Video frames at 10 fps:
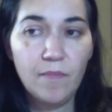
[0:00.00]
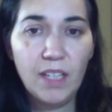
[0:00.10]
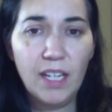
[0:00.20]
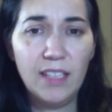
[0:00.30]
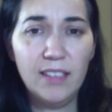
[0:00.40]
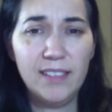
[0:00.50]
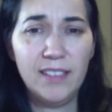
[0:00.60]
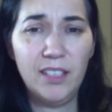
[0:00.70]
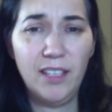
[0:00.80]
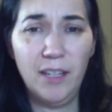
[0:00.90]

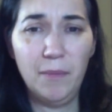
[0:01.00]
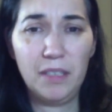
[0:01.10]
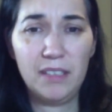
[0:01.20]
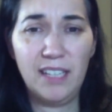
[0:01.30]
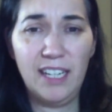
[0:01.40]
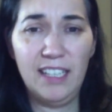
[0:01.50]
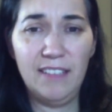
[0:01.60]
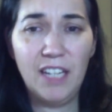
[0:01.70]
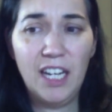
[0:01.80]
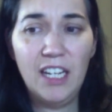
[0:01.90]
listen to them, because I
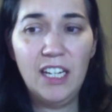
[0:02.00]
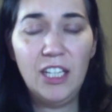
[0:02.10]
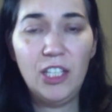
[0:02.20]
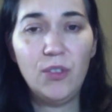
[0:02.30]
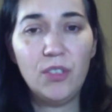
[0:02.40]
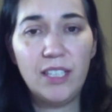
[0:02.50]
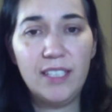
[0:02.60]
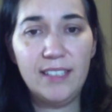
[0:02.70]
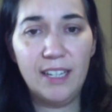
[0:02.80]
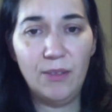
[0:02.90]
usually
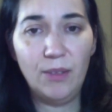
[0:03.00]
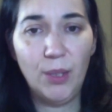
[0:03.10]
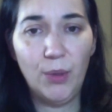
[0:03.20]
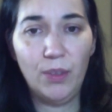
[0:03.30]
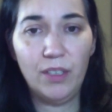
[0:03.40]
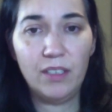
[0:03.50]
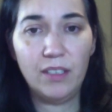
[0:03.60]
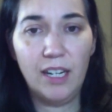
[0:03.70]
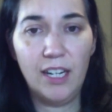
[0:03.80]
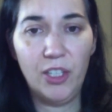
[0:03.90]
download
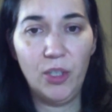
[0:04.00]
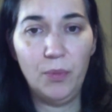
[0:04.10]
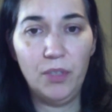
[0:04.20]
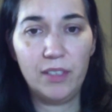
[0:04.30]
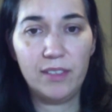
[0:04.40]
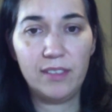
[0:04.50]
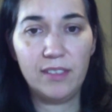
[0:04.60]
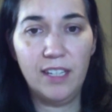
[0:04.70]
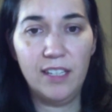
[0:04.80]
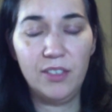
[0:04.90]
audiobooks
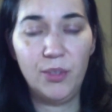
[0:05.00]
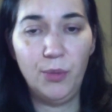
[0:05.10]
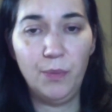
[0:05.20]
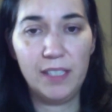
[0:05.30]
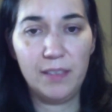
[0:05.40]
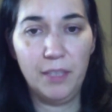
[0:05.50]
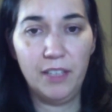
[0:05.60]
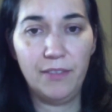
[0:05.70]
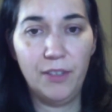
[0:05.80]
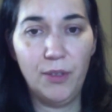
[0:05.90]
onto my
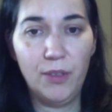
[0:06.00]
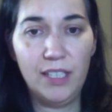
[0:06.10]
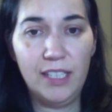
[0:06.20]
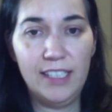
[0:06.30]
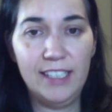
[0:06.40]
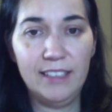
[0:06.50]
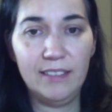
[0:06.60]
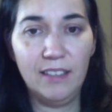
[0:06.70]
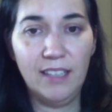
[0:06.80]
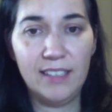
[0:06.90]
smartphone, and
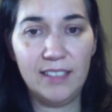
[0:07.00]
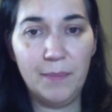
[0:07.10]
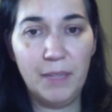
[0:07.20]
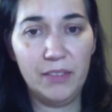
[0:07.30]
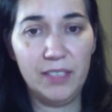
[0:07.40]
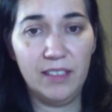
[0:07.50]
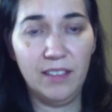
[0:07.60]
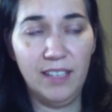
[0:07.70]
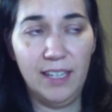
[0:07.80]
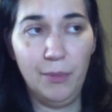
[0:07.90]
the last time I was at the
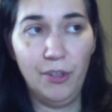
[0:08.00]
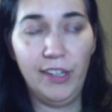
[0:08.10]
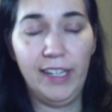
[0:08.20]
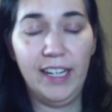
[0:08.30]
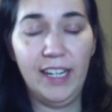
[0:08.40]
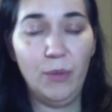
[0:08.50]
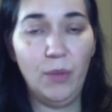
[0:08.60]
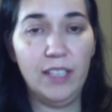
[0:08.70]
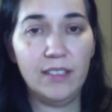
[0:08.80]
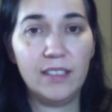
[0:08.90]
library, I
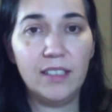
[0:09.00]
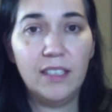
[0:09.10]
went